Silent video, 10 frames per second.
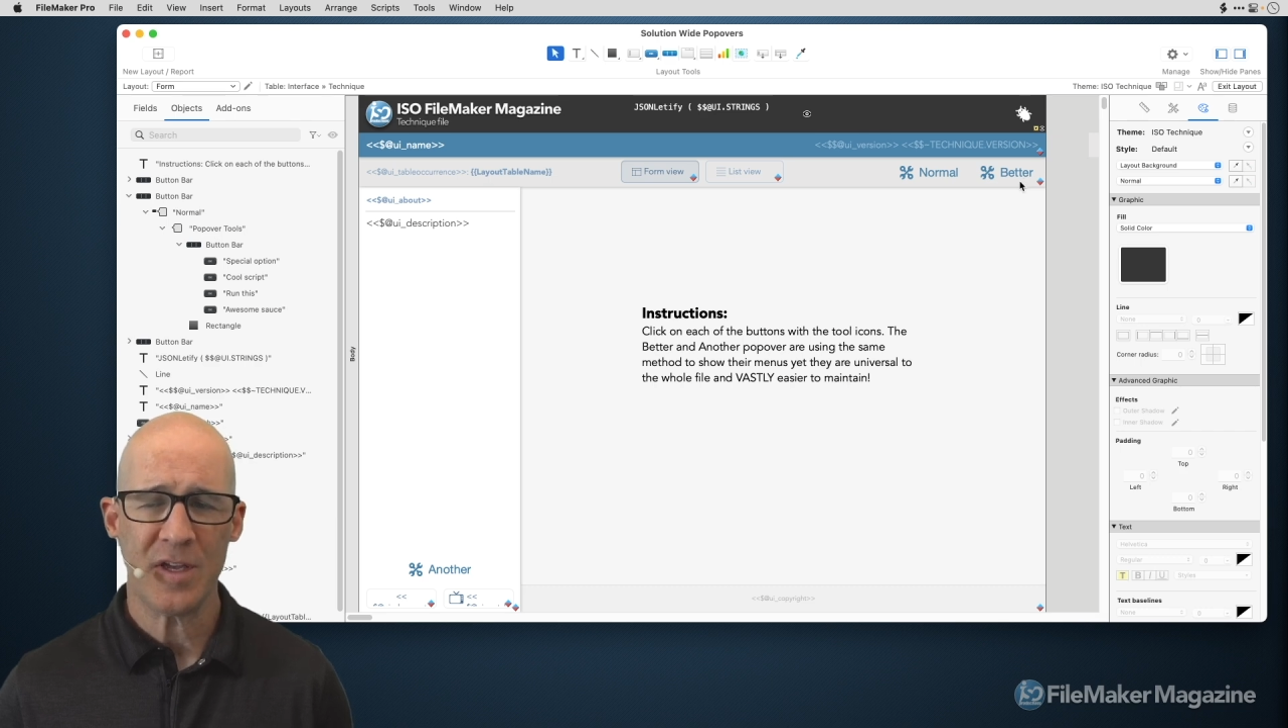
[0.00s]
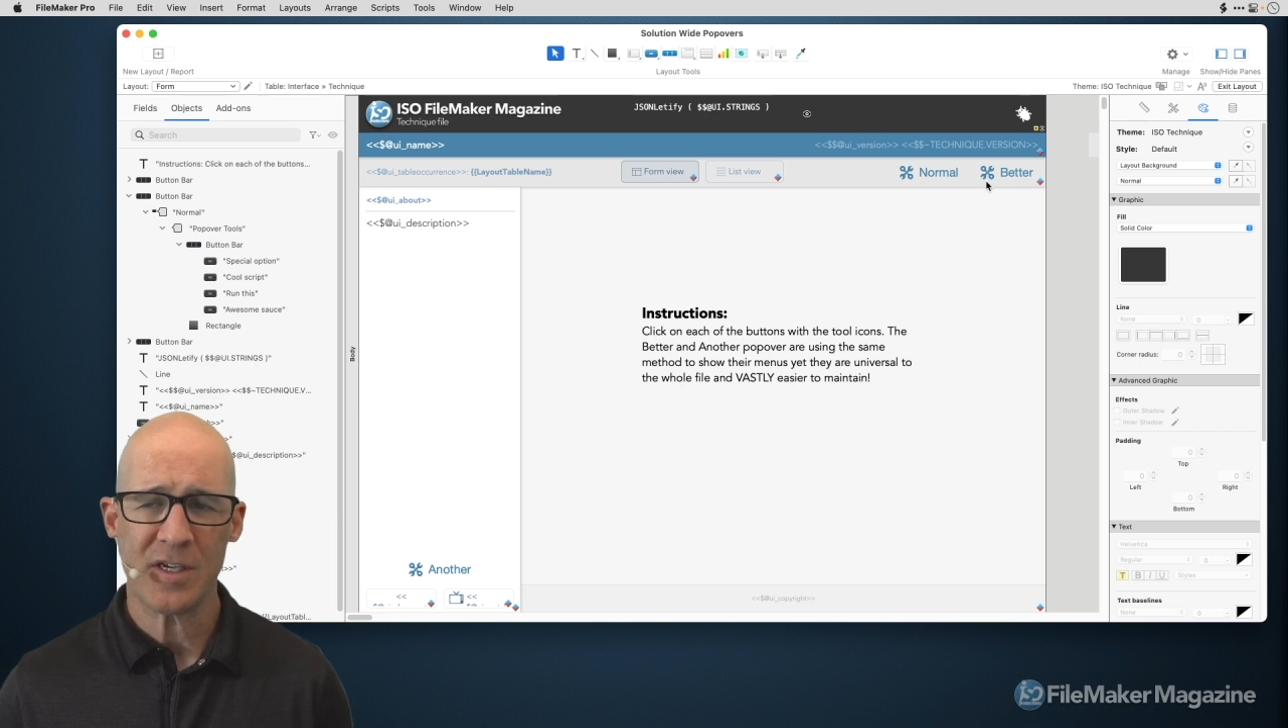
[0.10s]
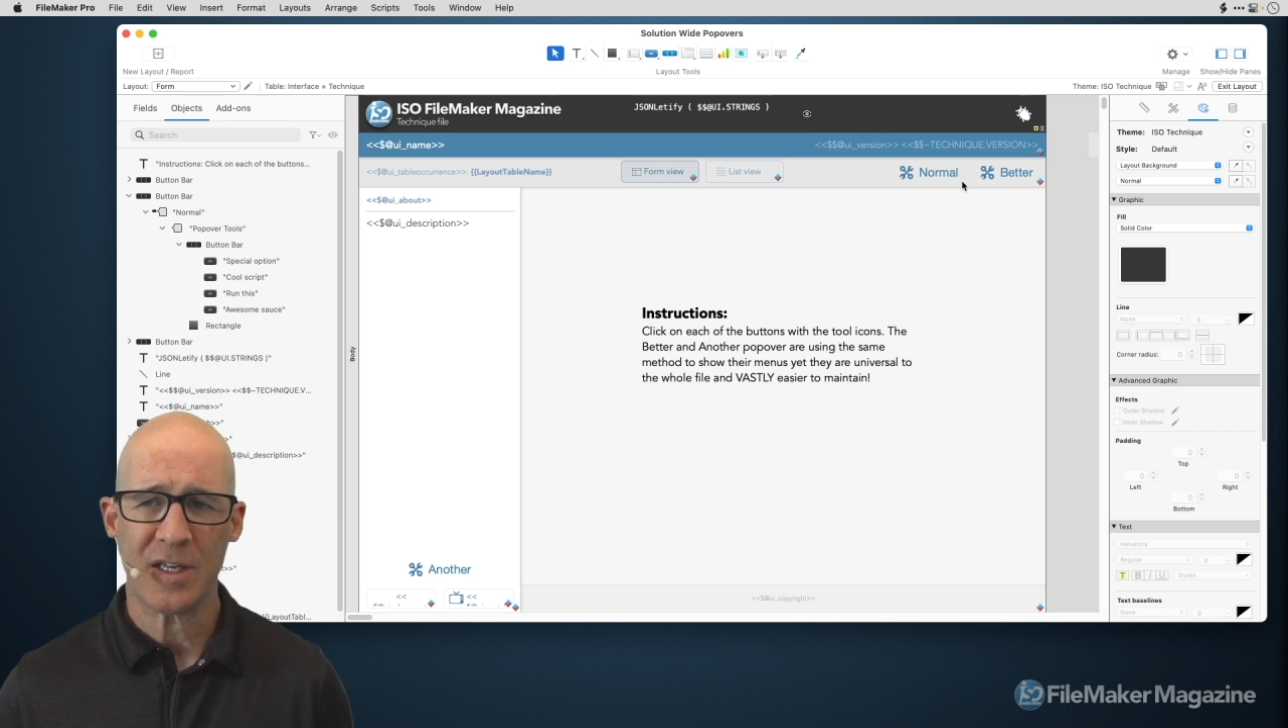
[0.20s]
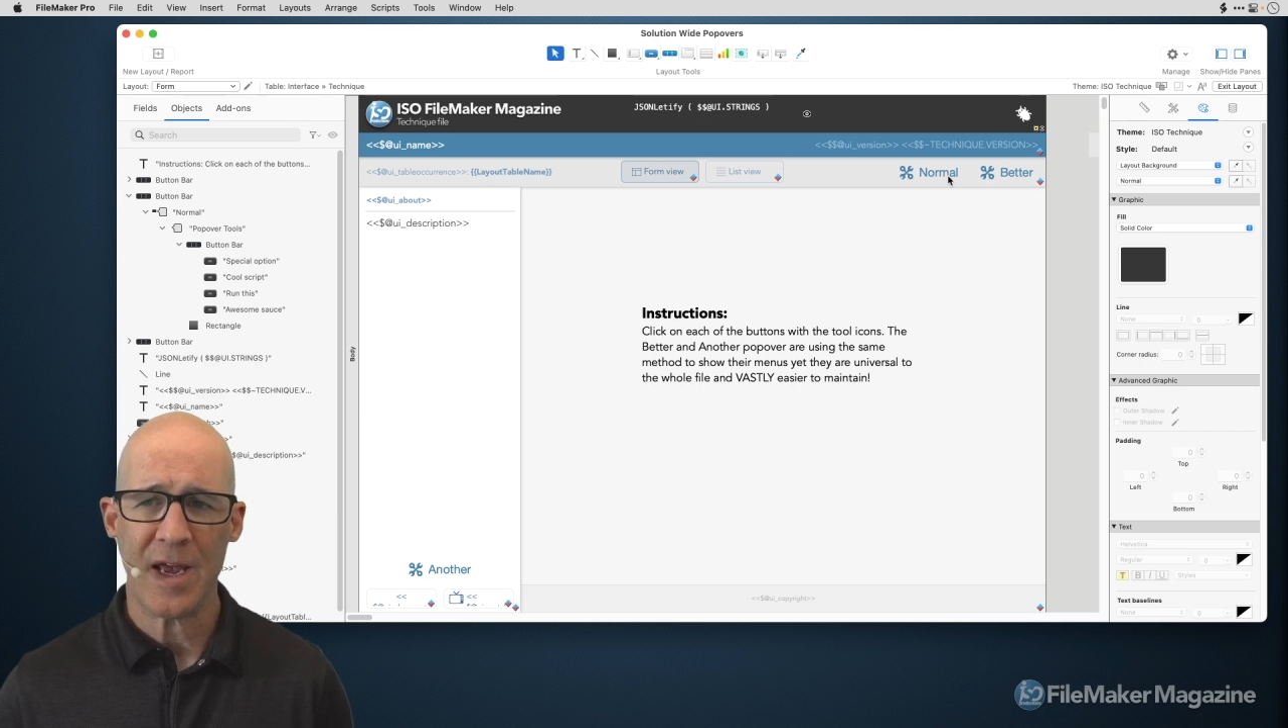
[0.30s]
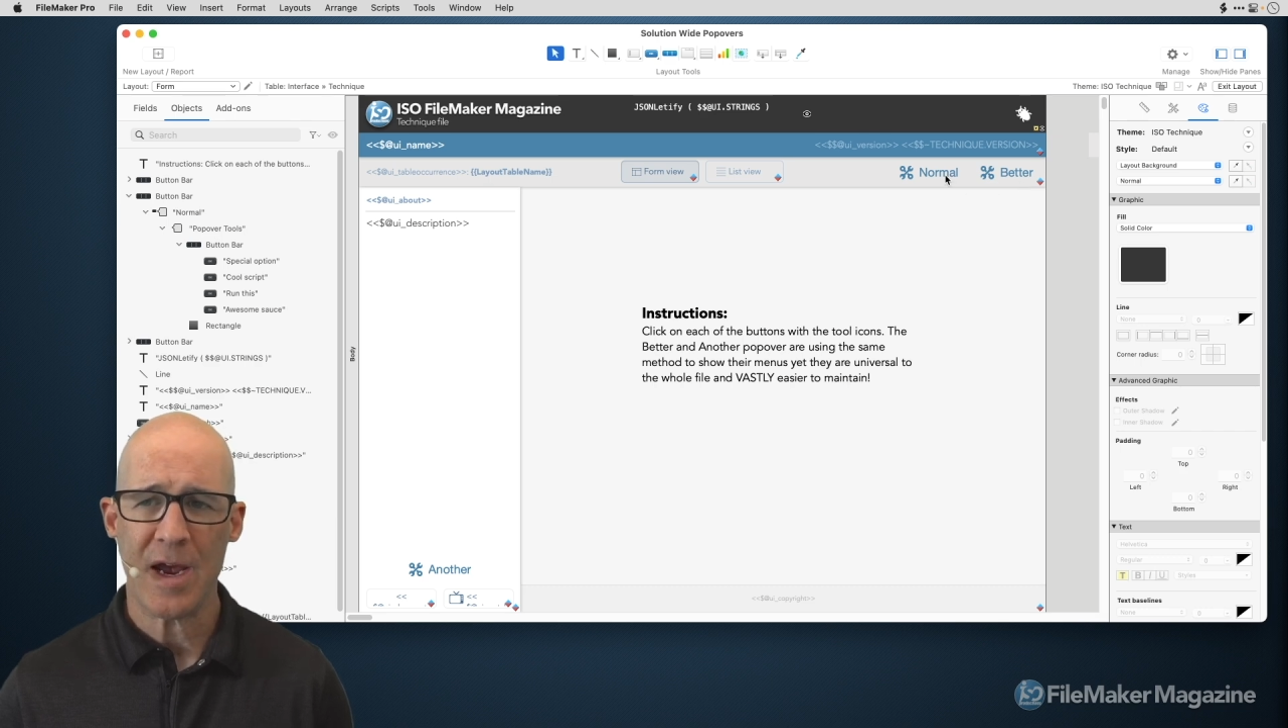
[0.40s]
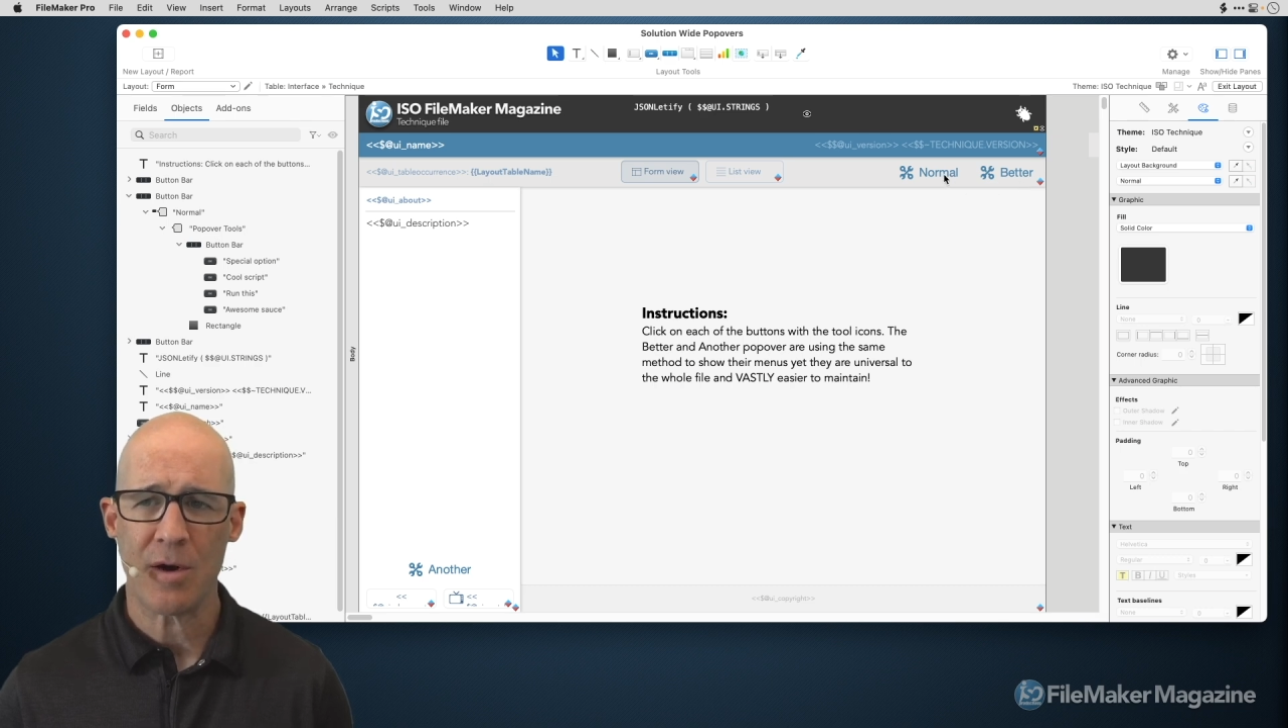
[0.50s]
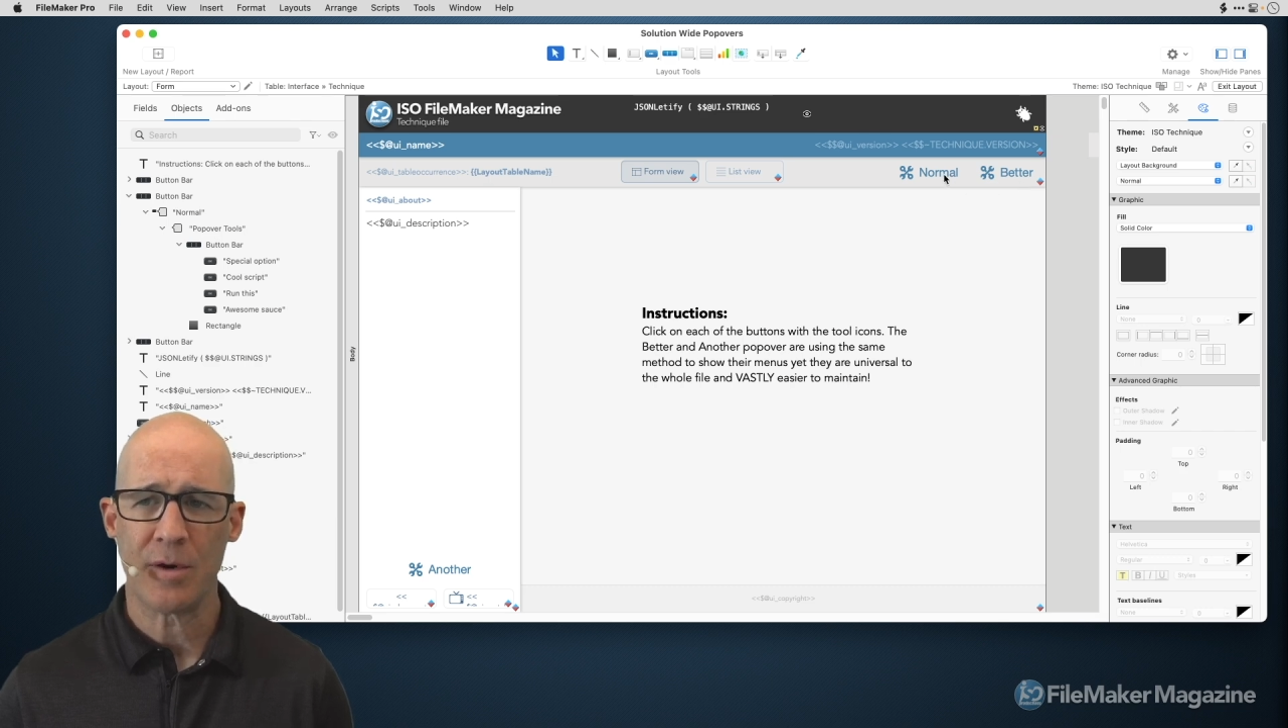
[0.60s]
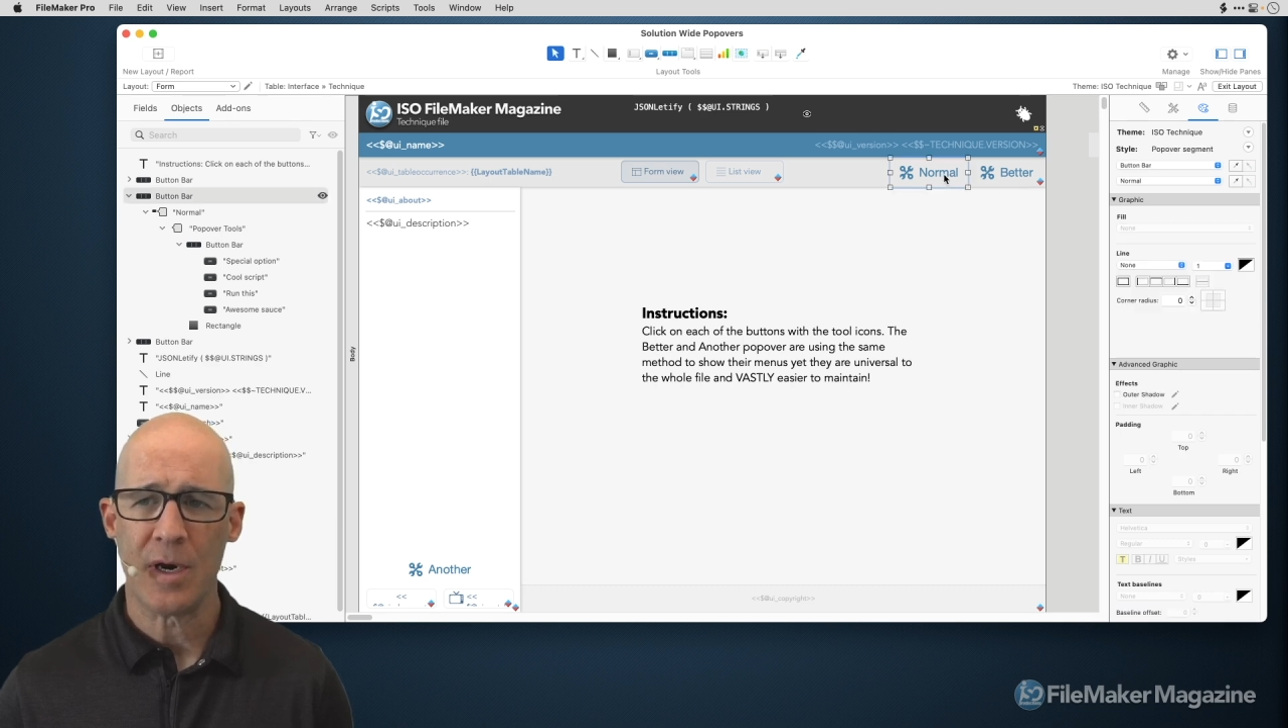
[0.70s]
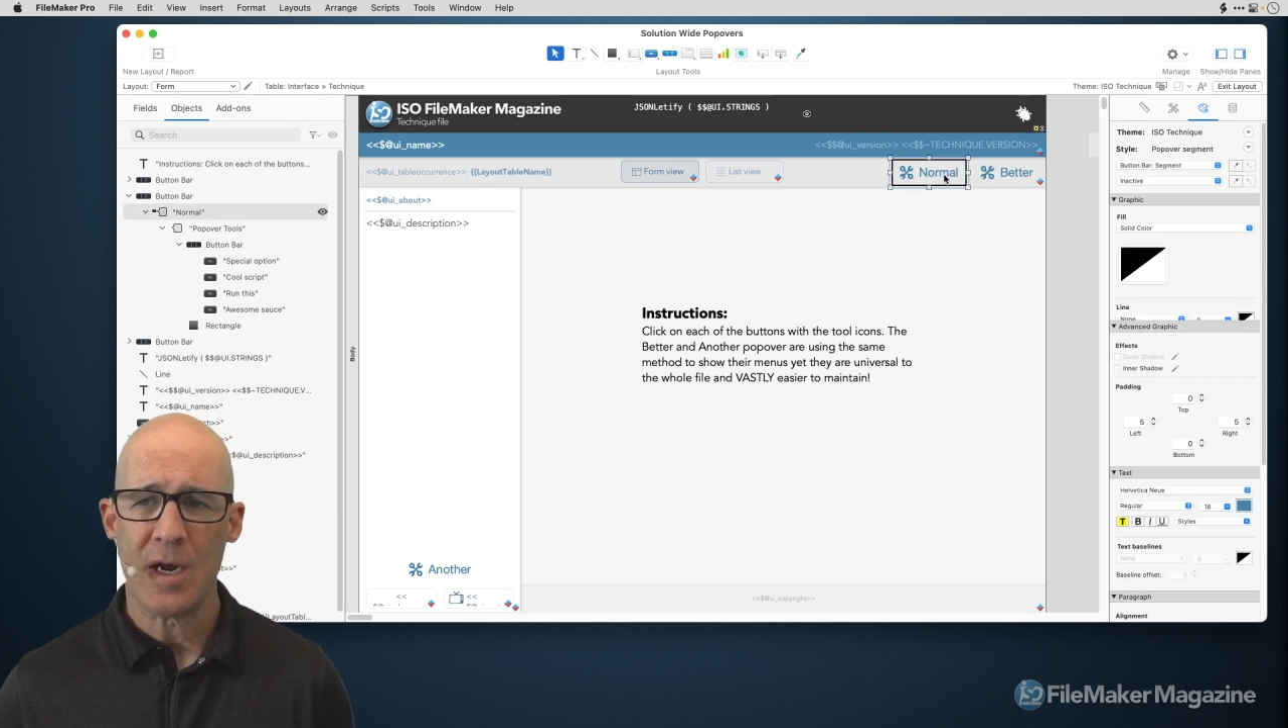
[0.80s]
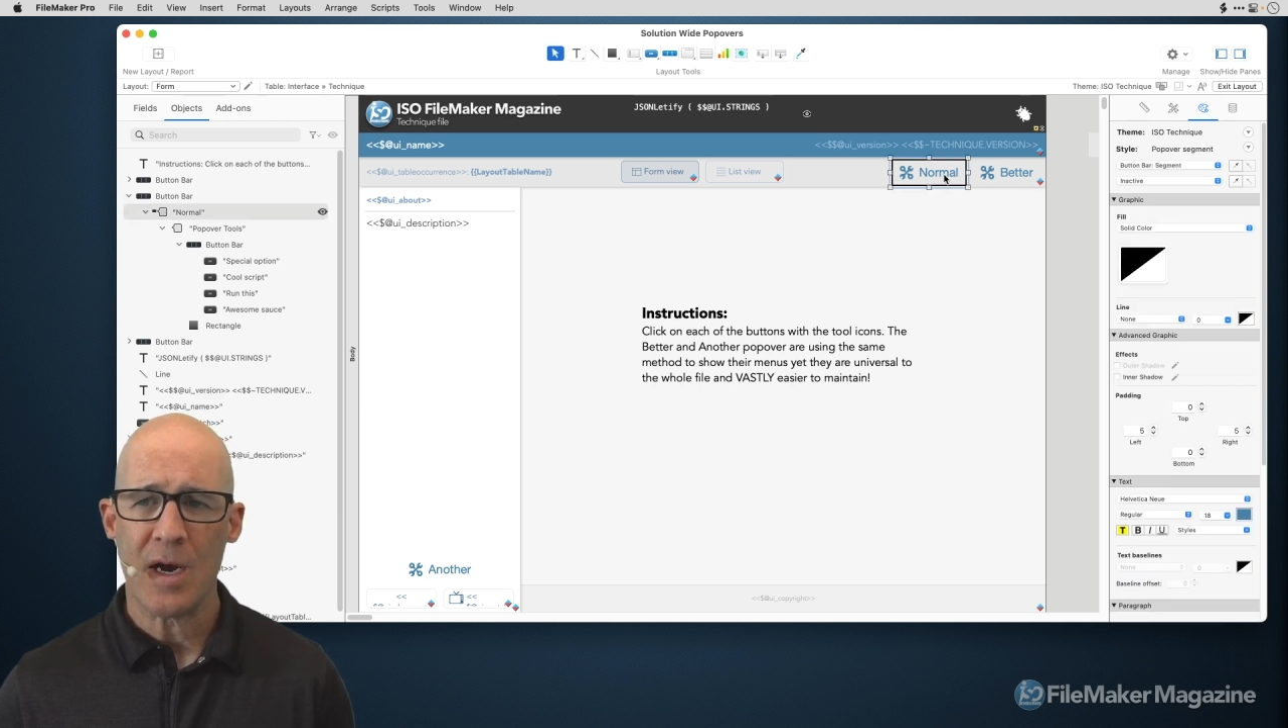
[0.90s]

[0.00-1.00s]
this layout,